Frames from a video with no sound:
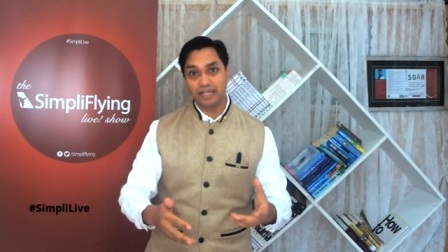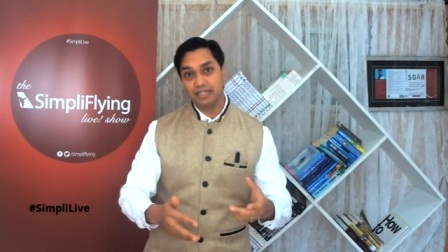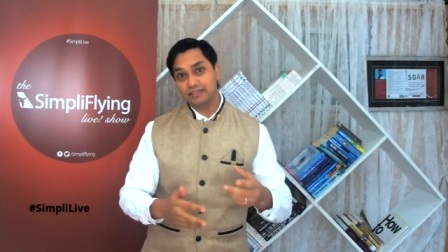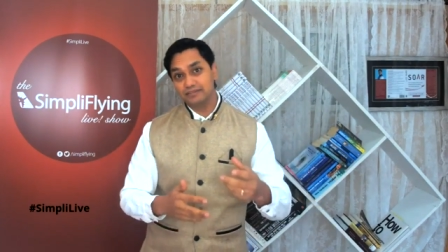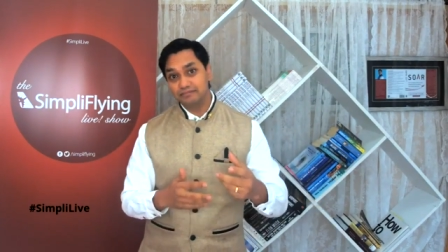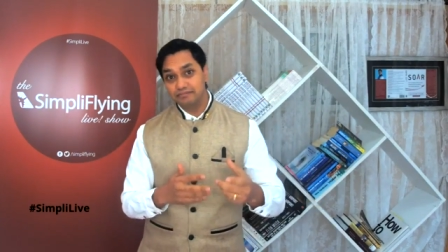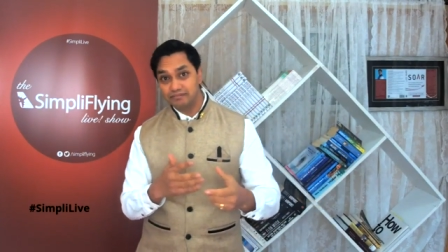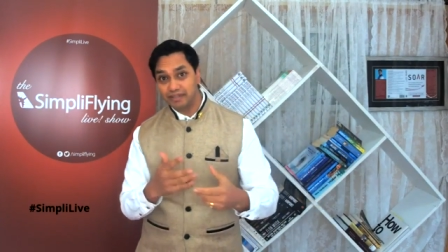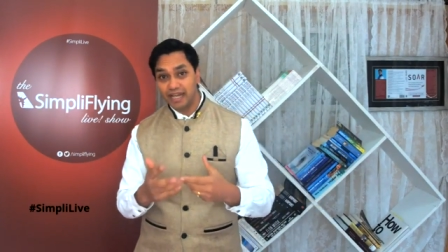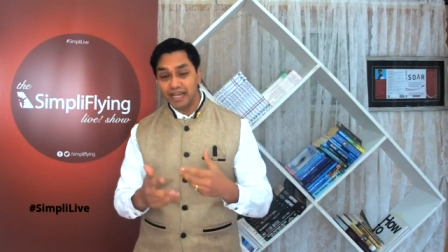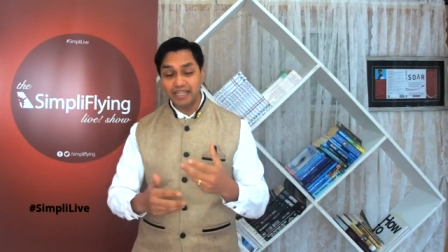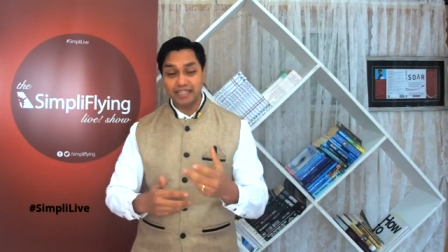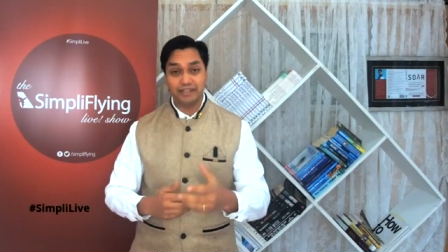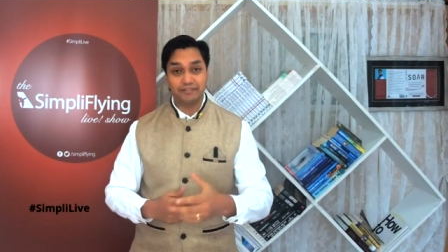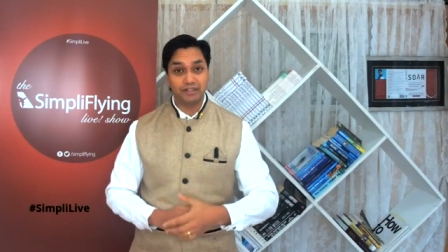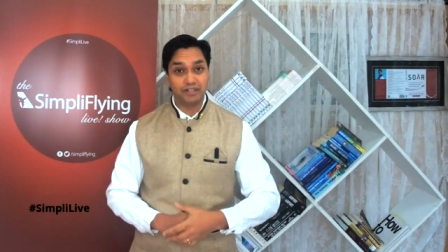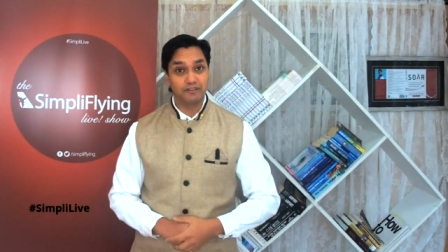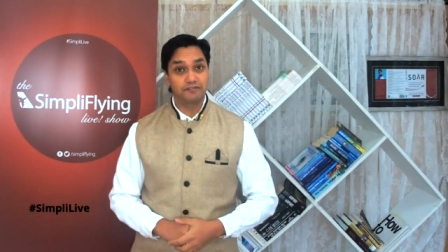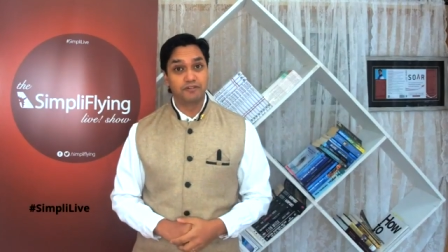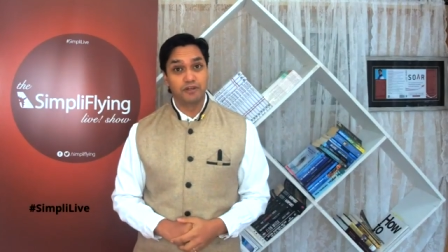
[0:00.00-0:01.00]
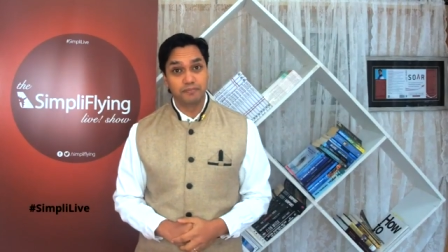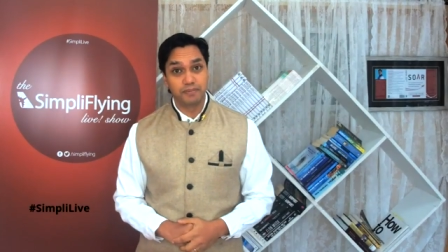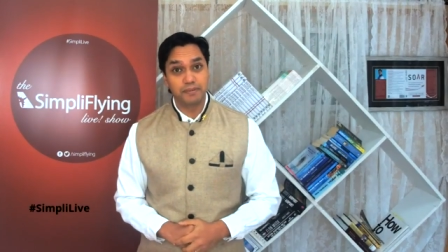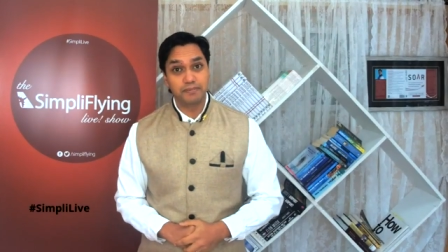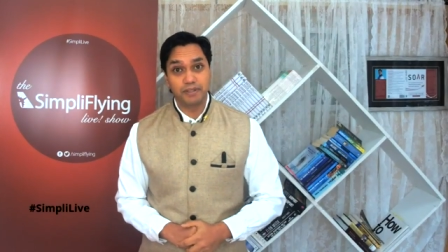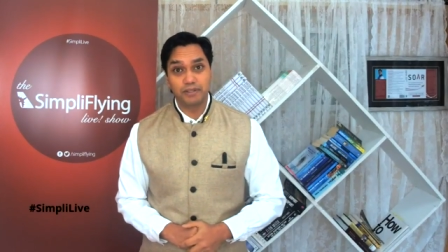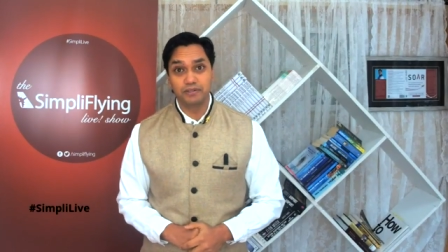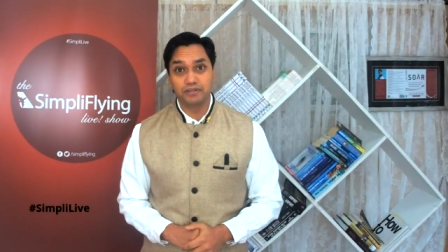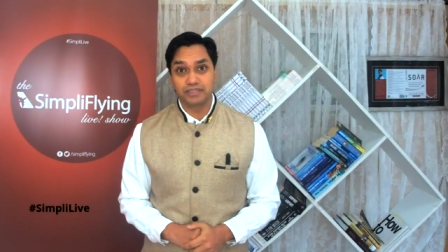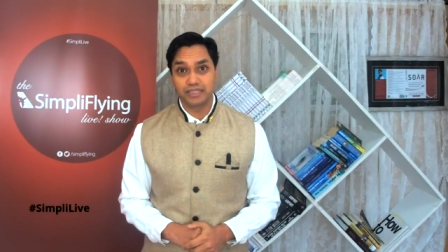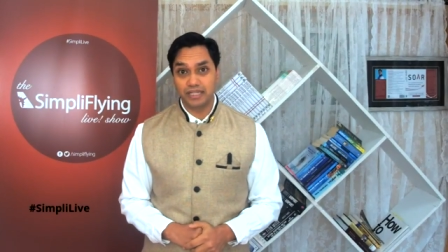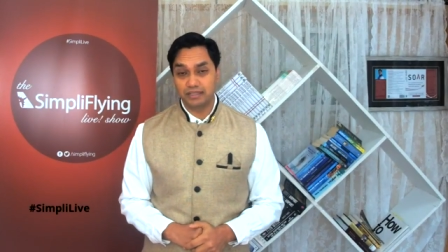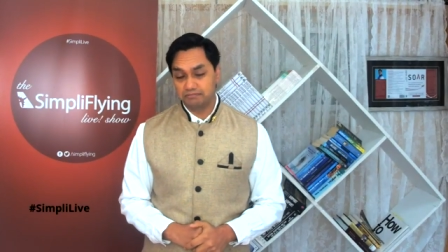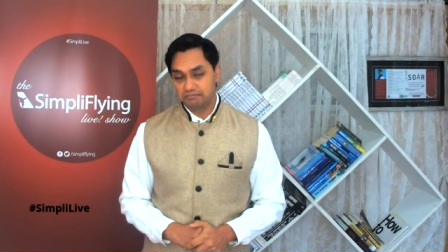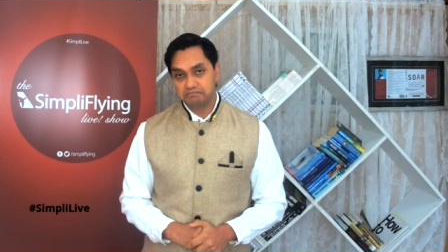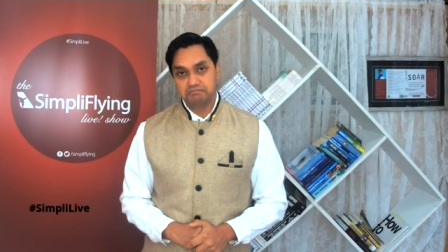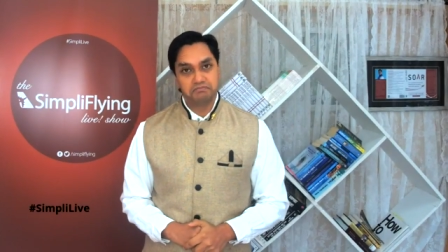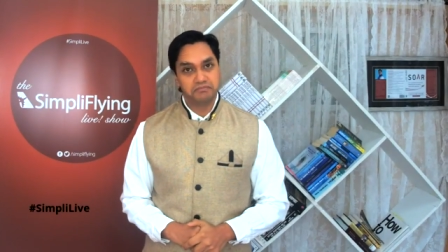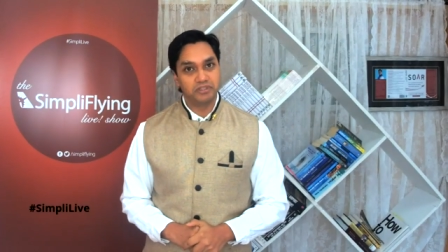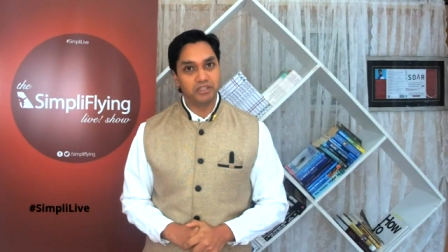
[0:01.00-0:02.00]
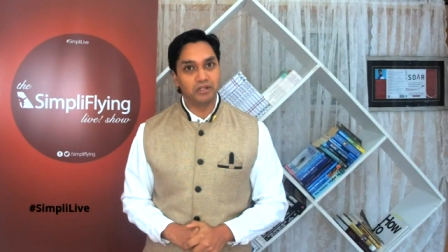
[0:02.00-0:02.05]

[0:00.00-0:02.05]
And hey, there were a few people who said,